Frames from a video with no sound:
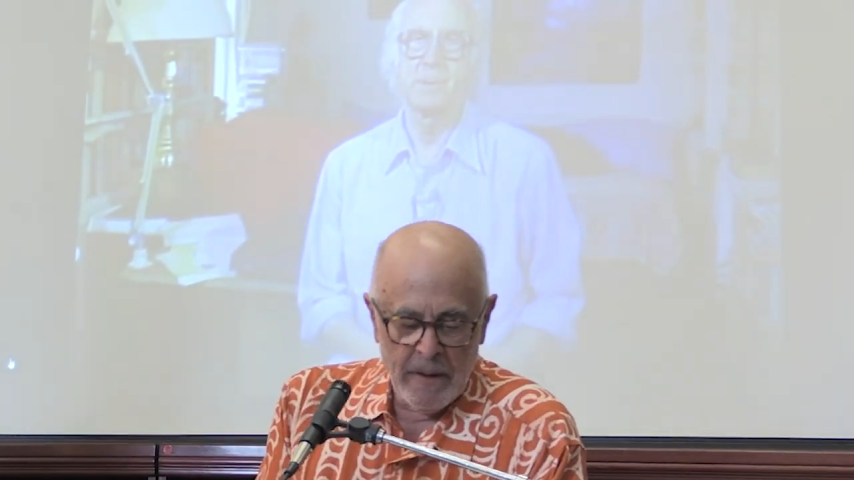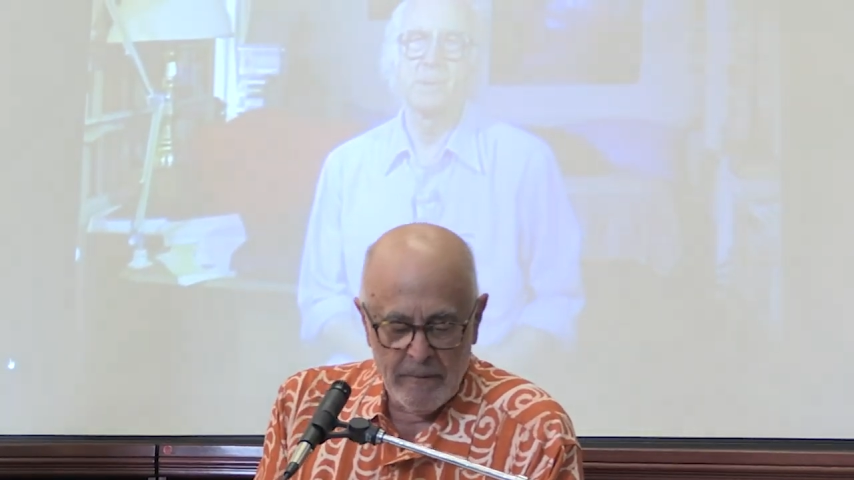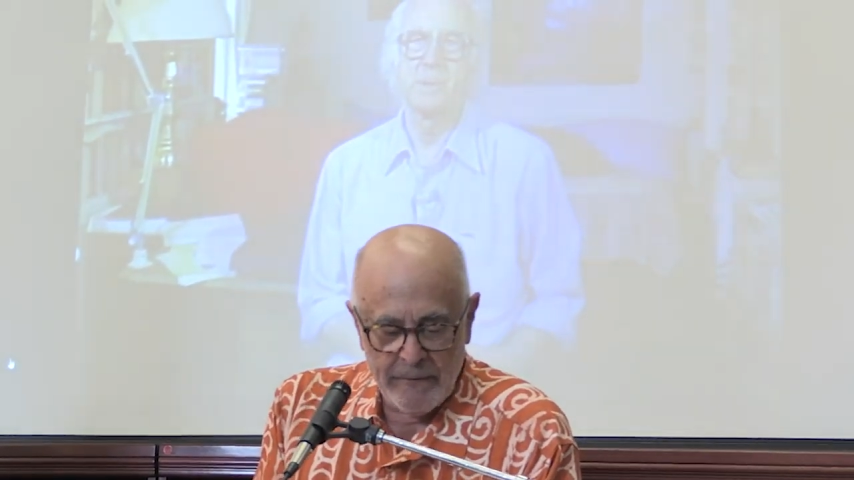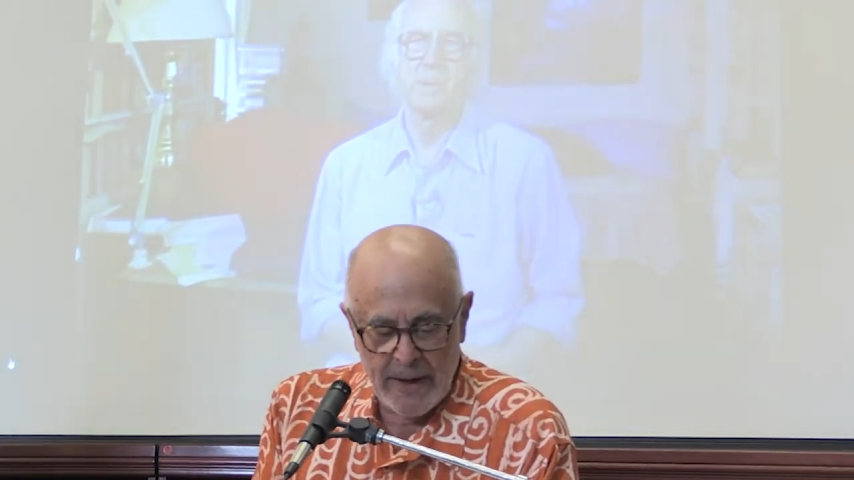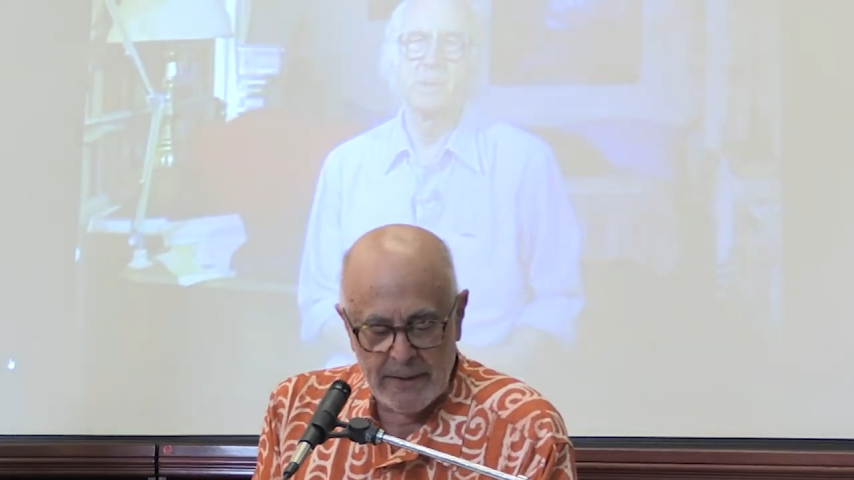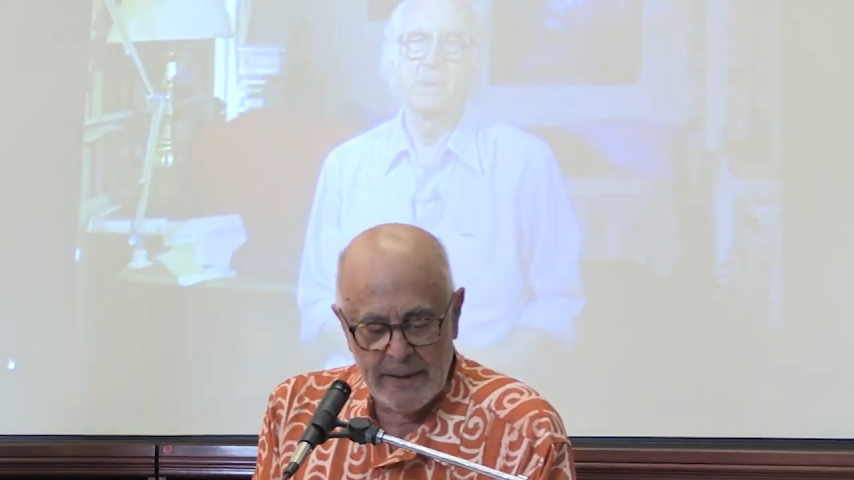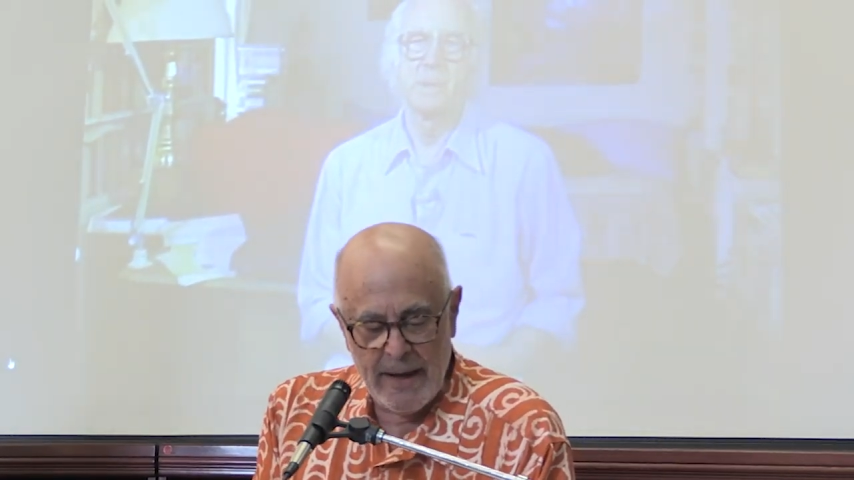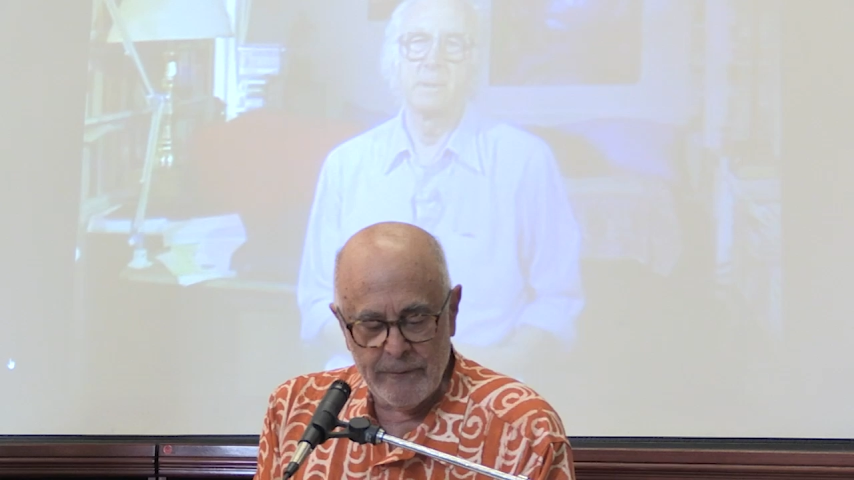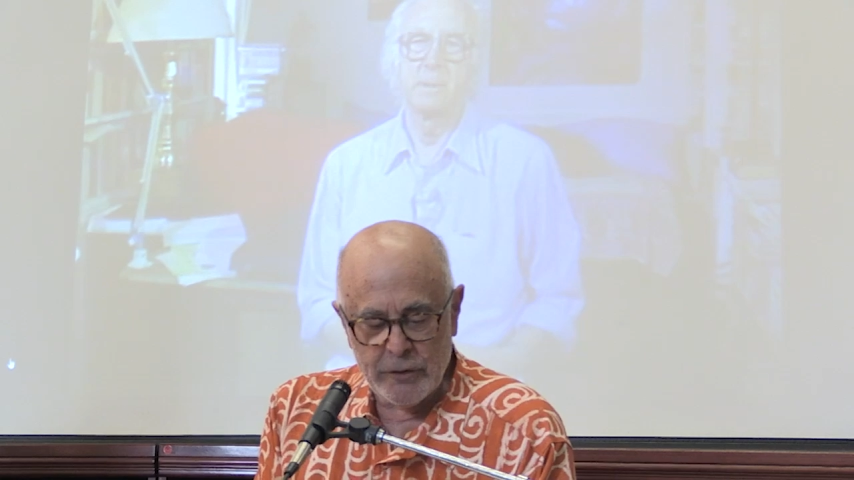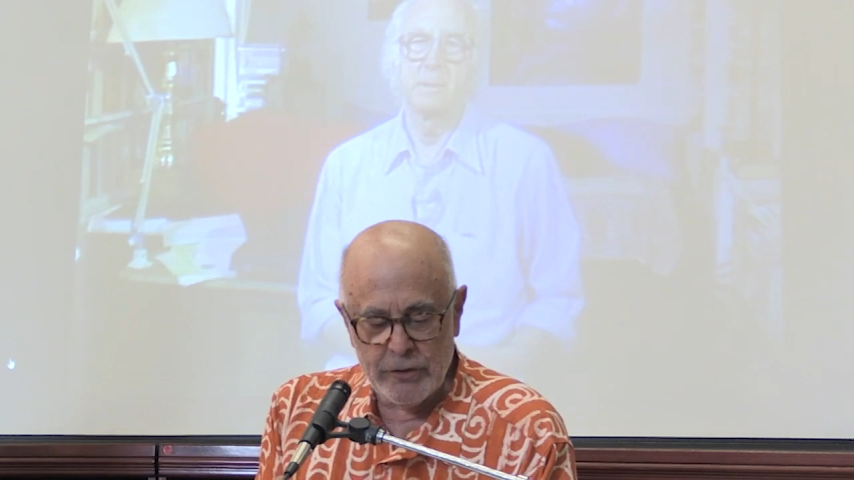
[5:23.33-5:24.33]
Finally,
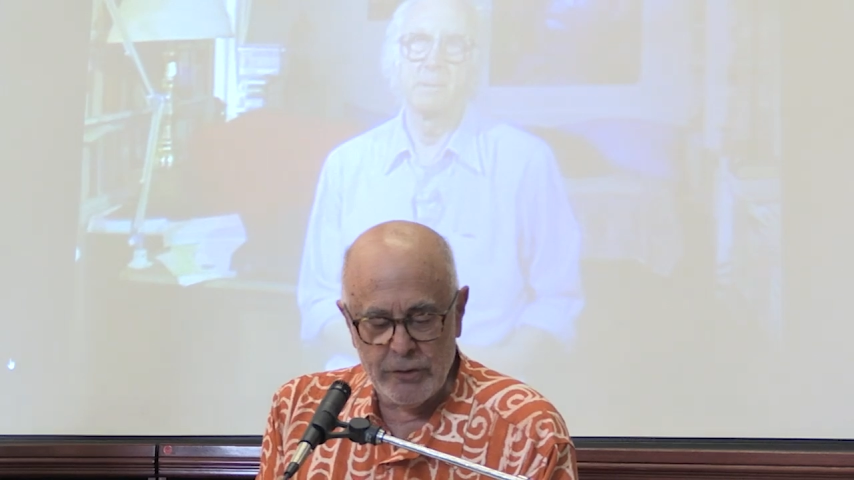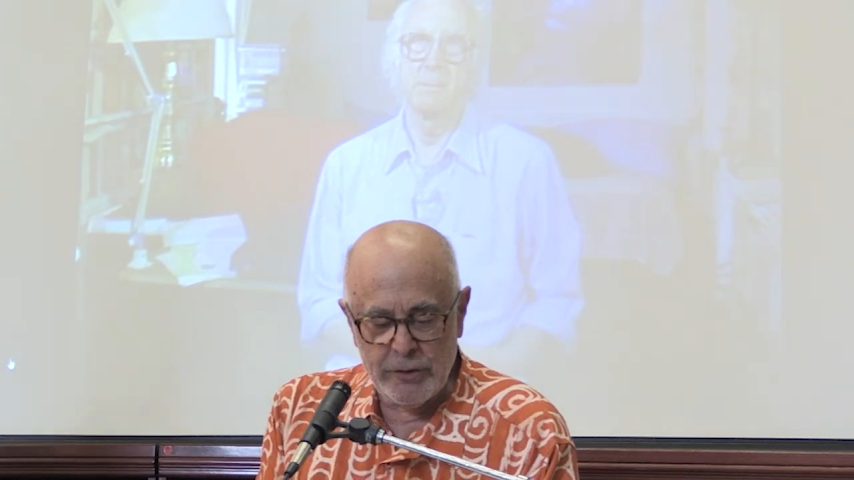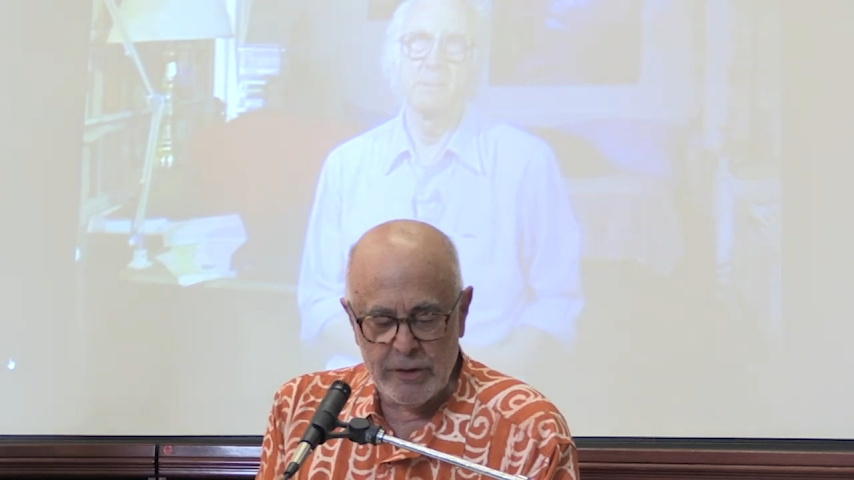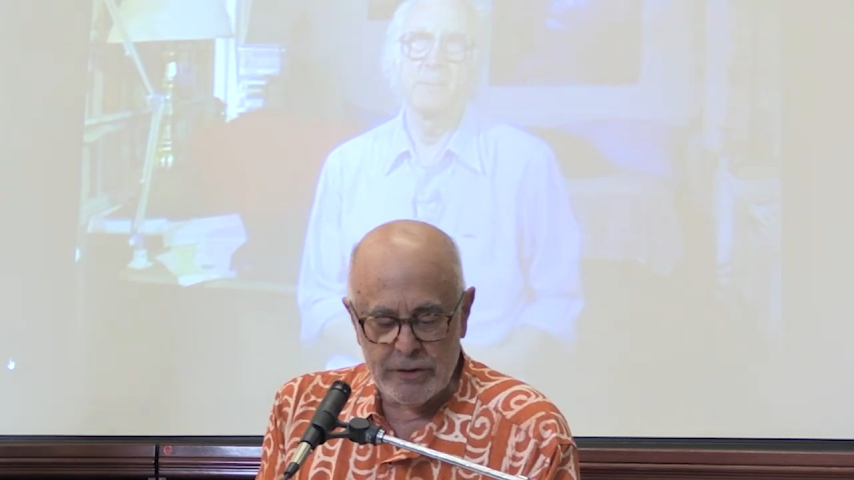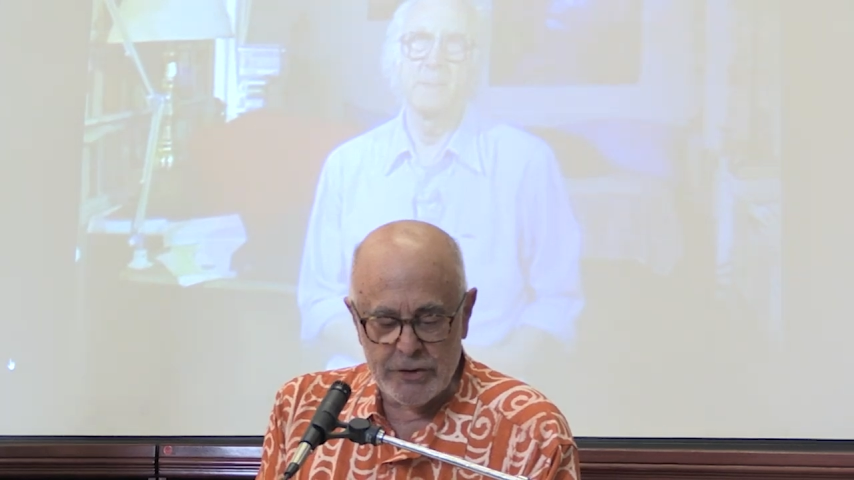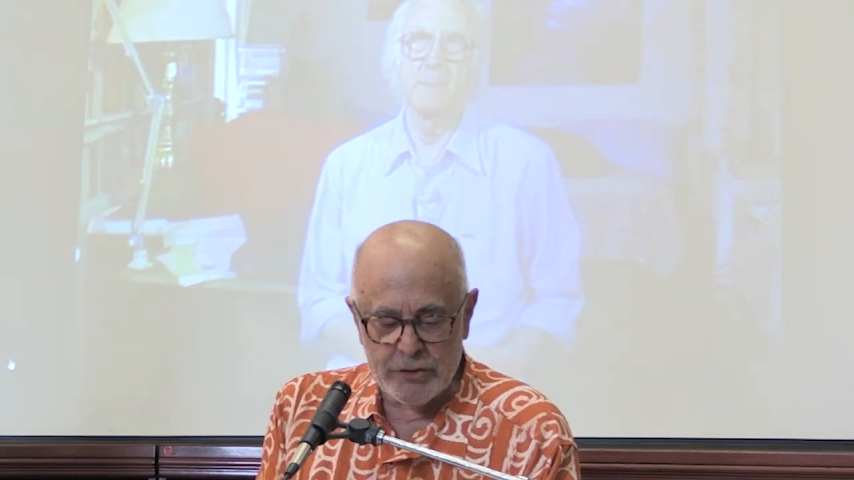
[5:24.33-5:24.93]
after 2 years,